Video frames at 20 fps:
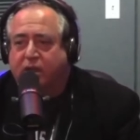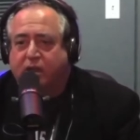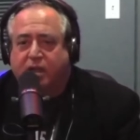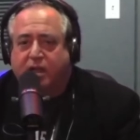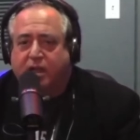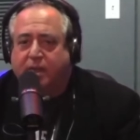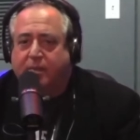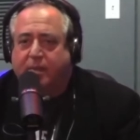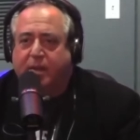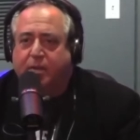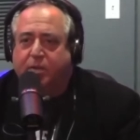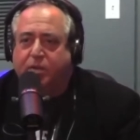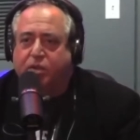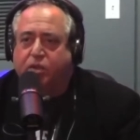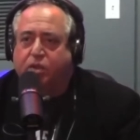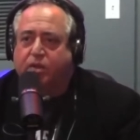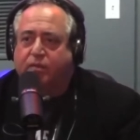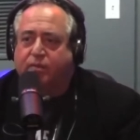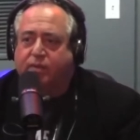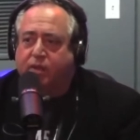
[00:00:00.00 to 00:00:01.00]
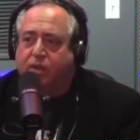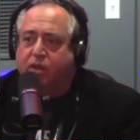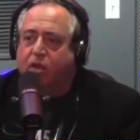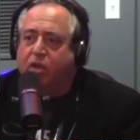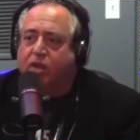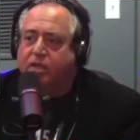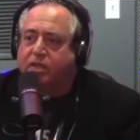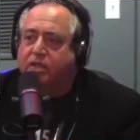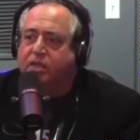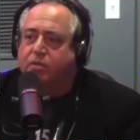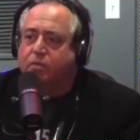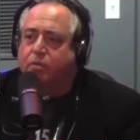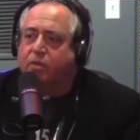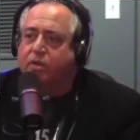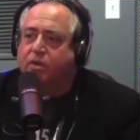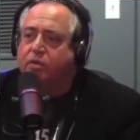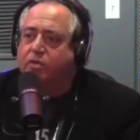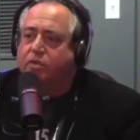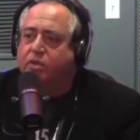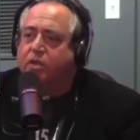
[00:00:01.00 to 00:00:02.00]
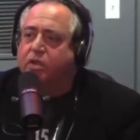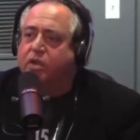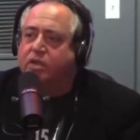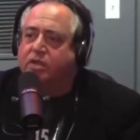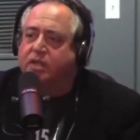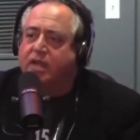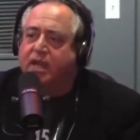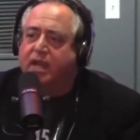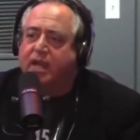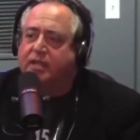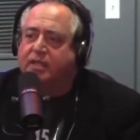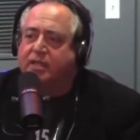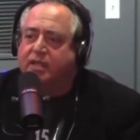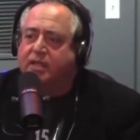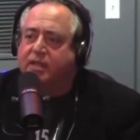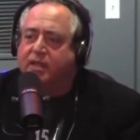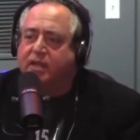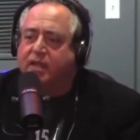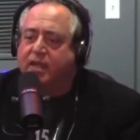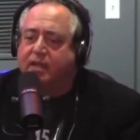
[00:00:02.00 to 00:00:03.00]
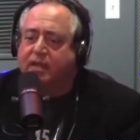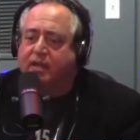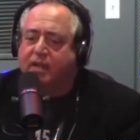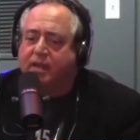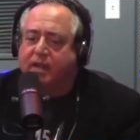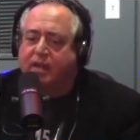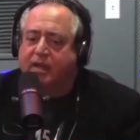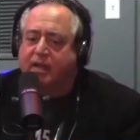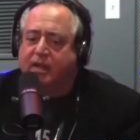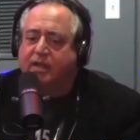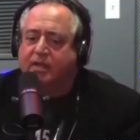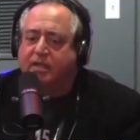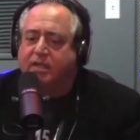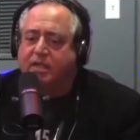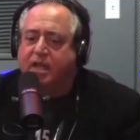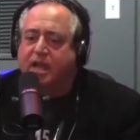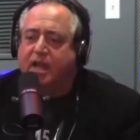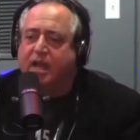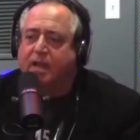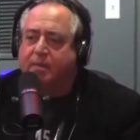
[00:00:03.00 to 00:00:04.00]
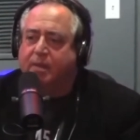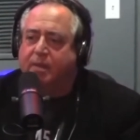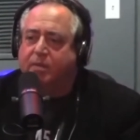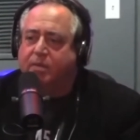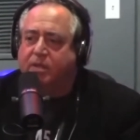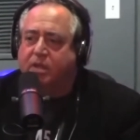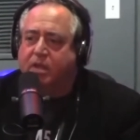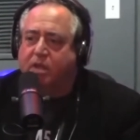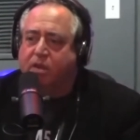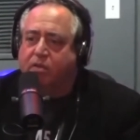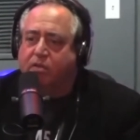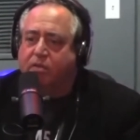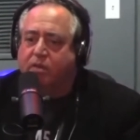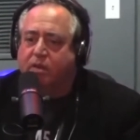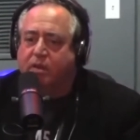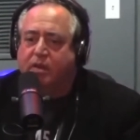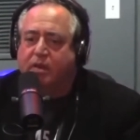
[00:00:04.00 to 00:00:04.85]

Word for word: I mean, he was sort of a lost, one of those lost guys that, that uh, in his time he was known.